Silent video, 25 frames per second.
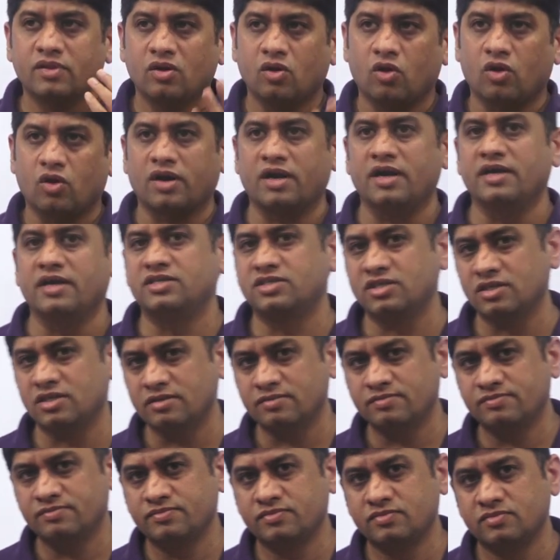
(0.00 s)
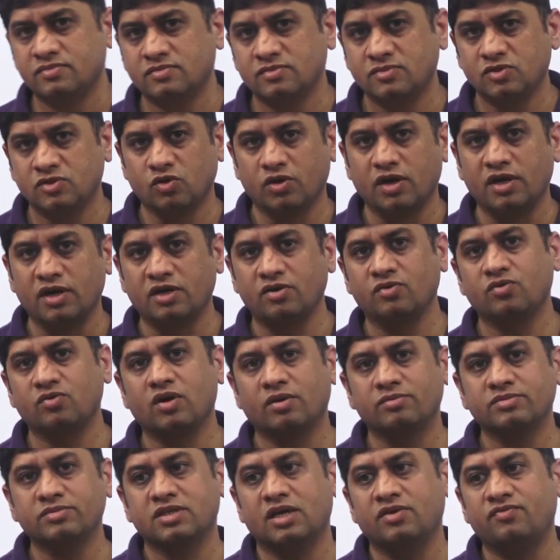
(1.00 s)
organization, your interview
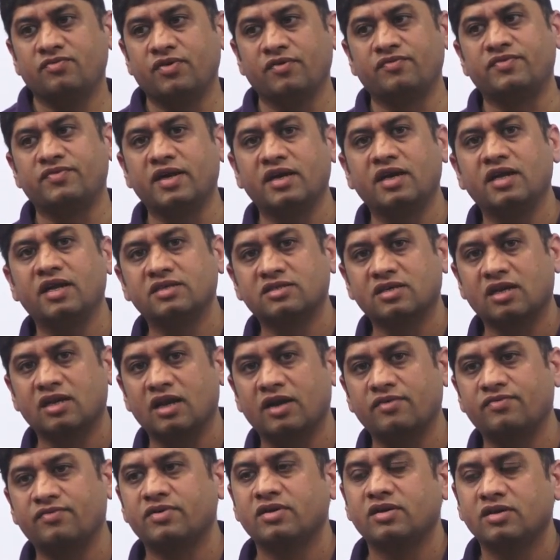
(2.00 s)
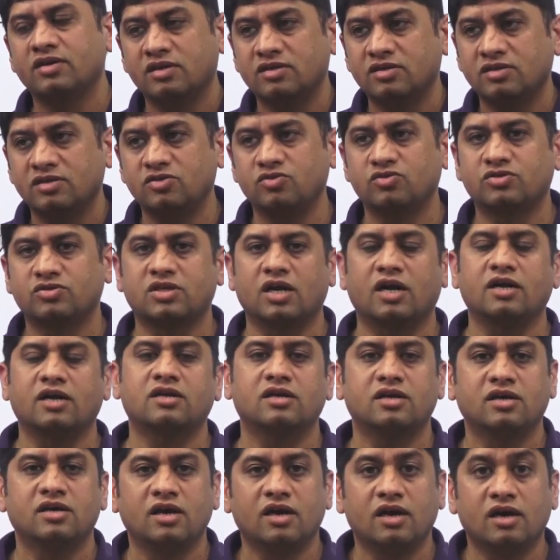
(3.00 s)
comes and 15 days are left, you
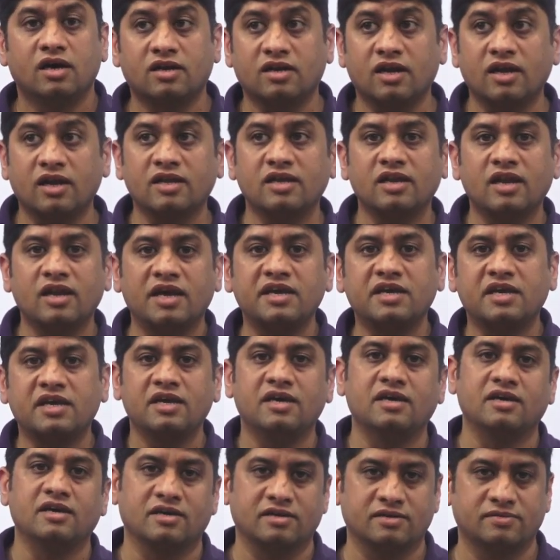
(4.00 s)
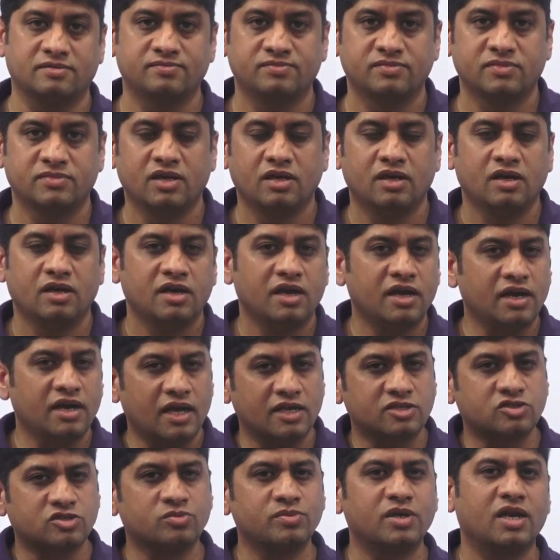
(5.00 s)
start running like here. It
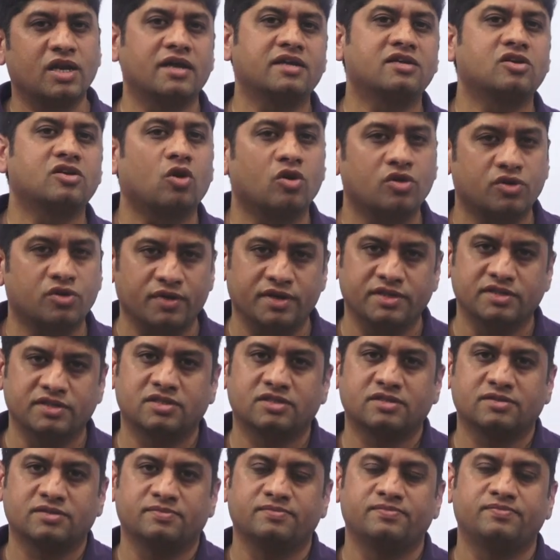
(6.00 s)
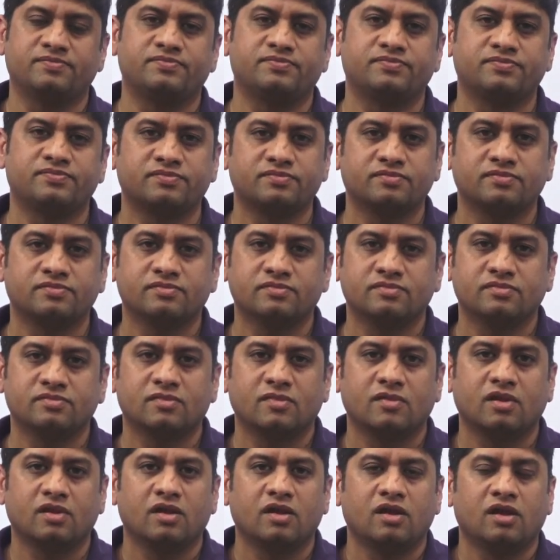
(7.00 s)
has to be like tortoise.
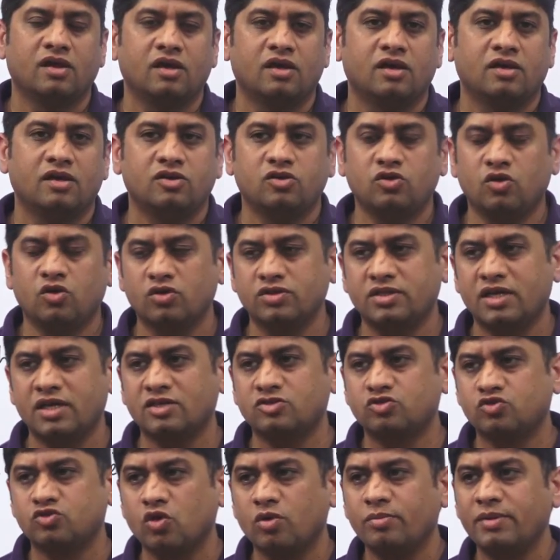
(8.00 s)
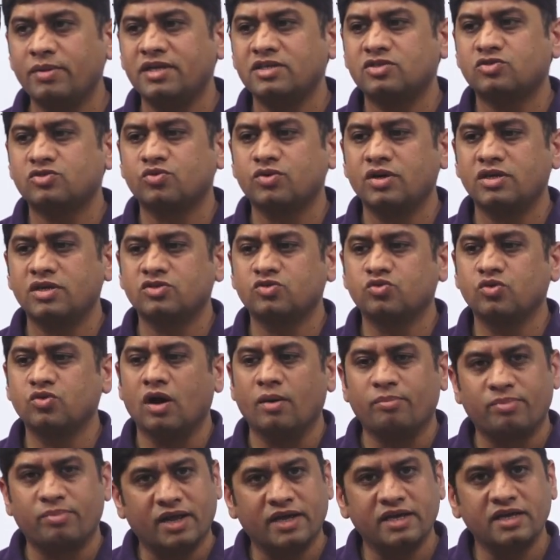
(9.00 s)
You know, there are so many students who
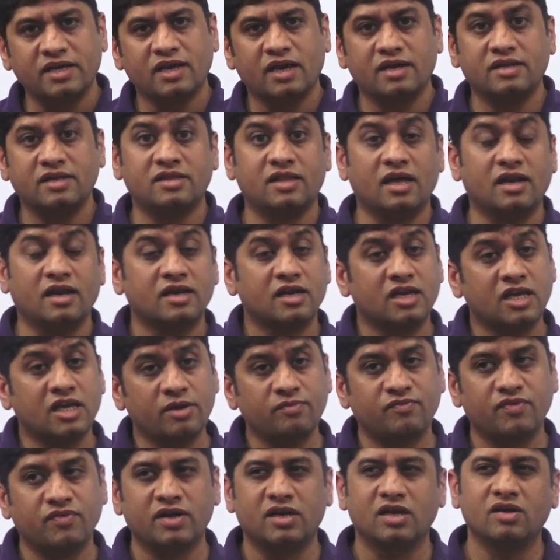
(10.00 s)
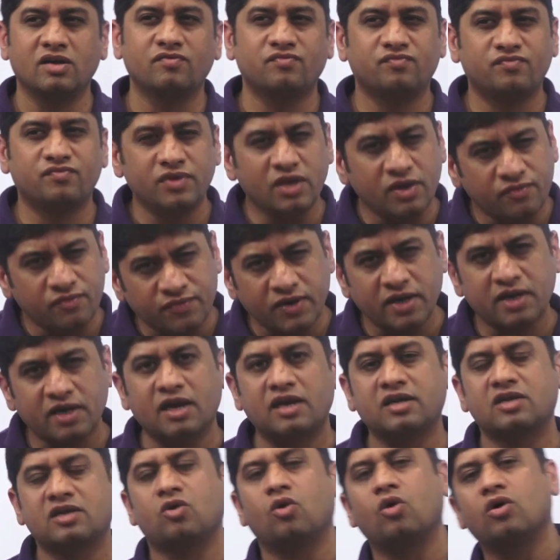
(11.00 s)
apply and then keep waiting. If I
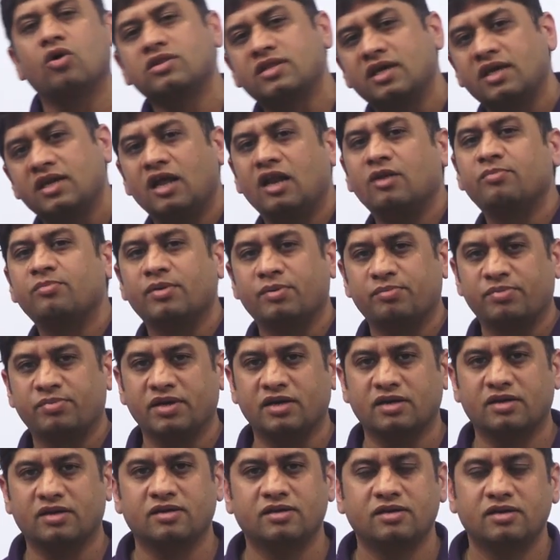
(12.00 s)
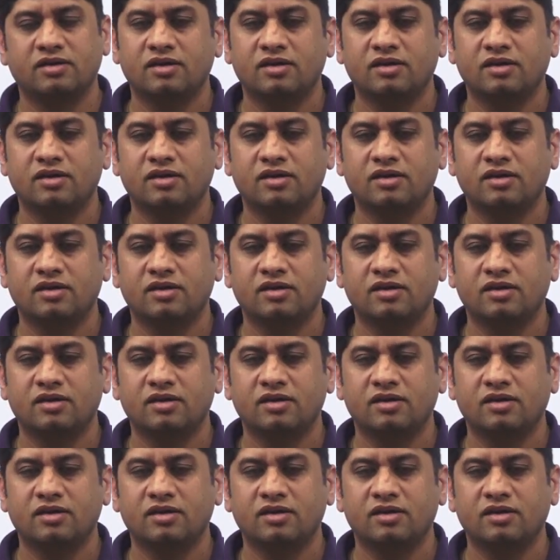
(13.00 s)
get call, then I'll prepare.